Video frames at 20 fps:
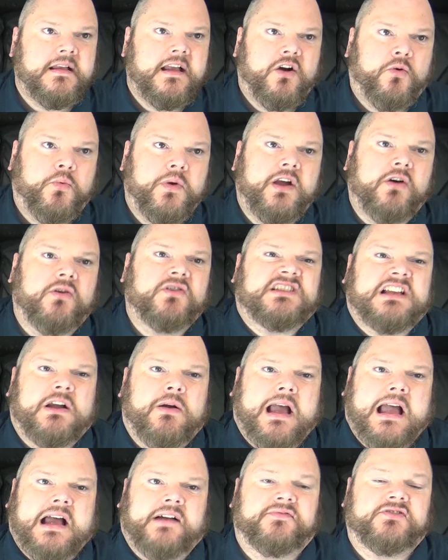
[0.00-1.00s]
we also
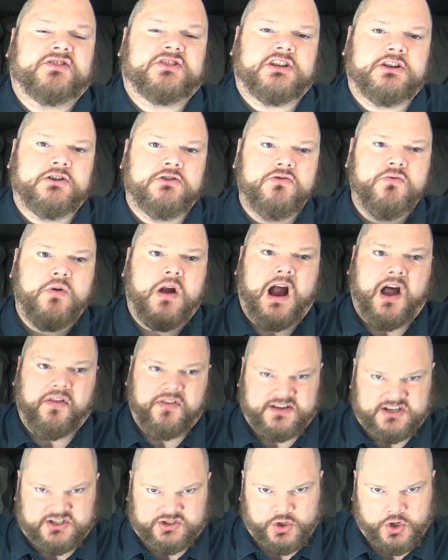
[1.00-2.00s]
have two
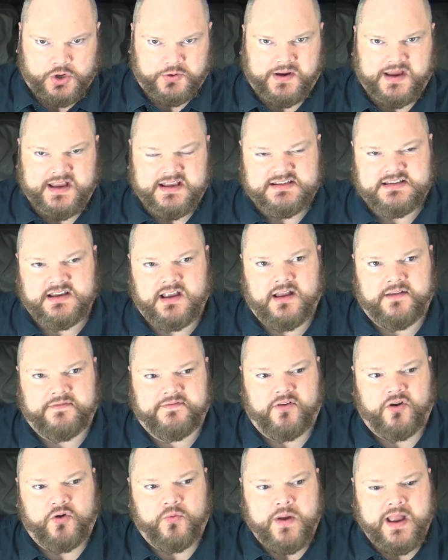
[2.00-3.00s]
other stories
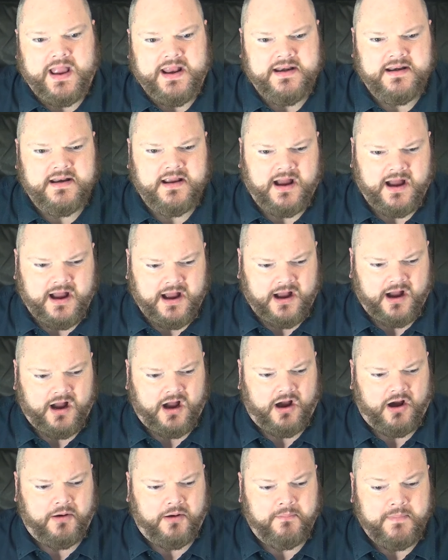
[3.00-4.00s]
for when uh,
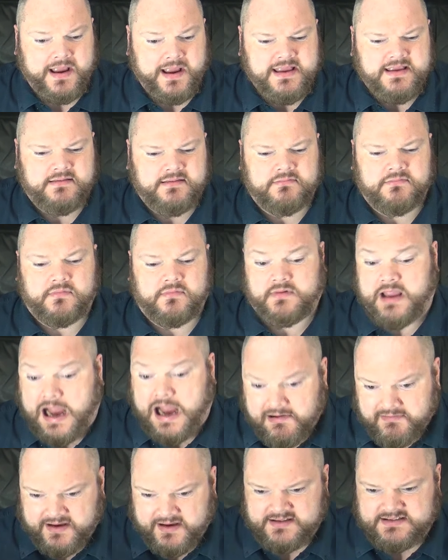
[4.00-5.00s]
our main
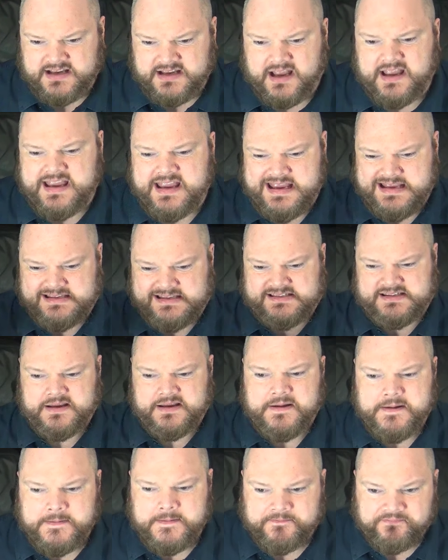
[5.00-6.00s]
character is
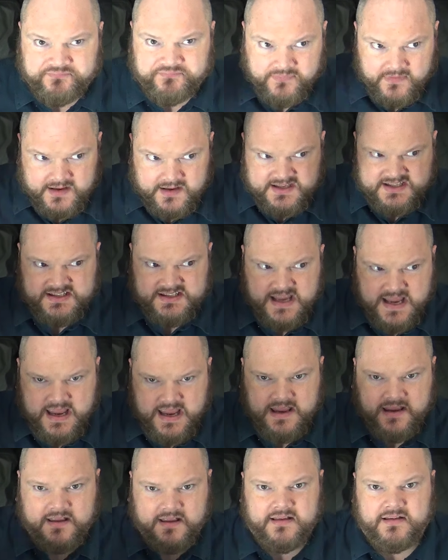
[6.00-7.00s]

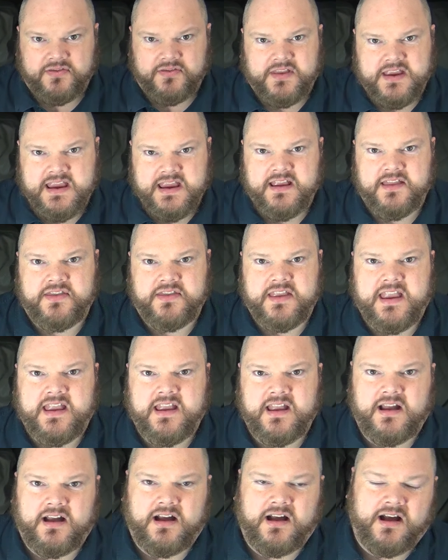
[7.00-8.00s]
seeing the,
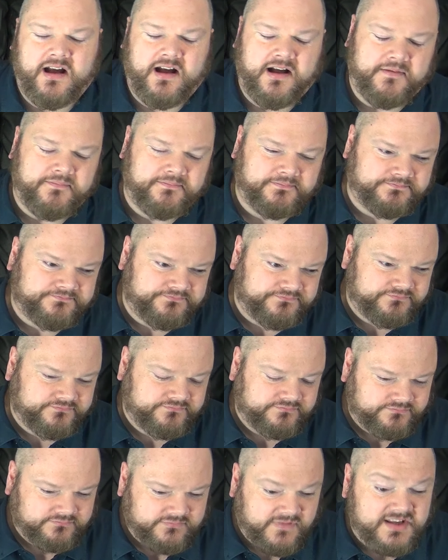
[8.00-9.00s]
the, um,
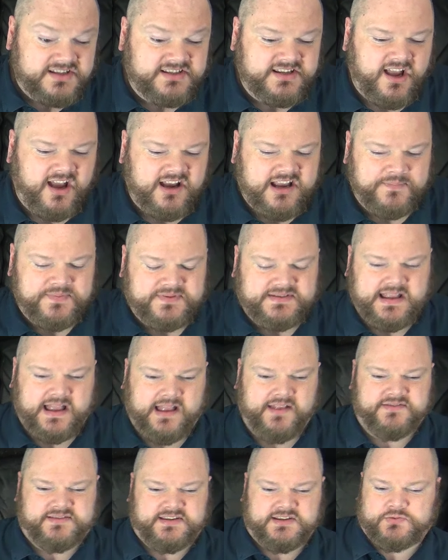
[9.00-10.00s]
the
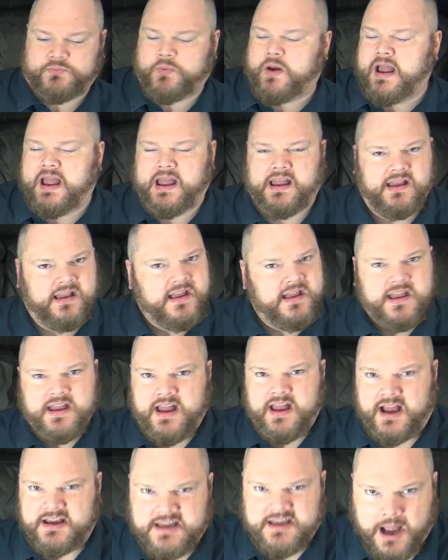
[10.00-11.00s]
circumstances where
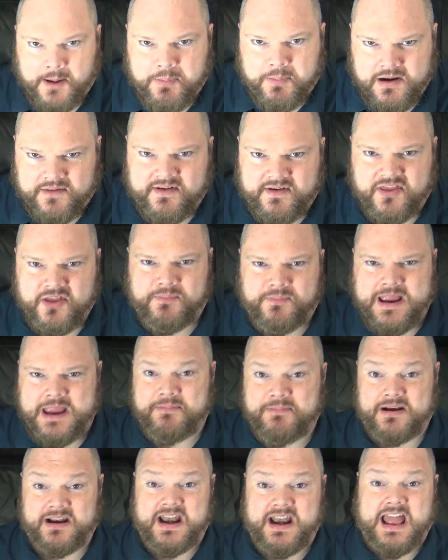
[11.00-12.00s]
a couple of other
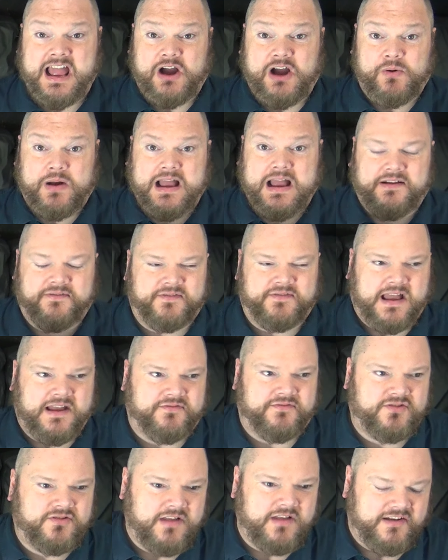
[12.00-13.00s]
people in hell have,
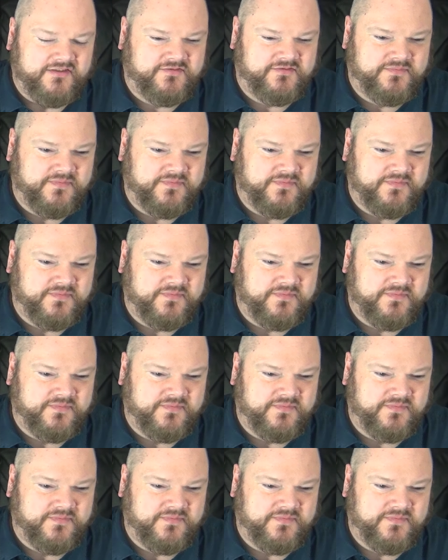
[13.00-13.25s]
have, have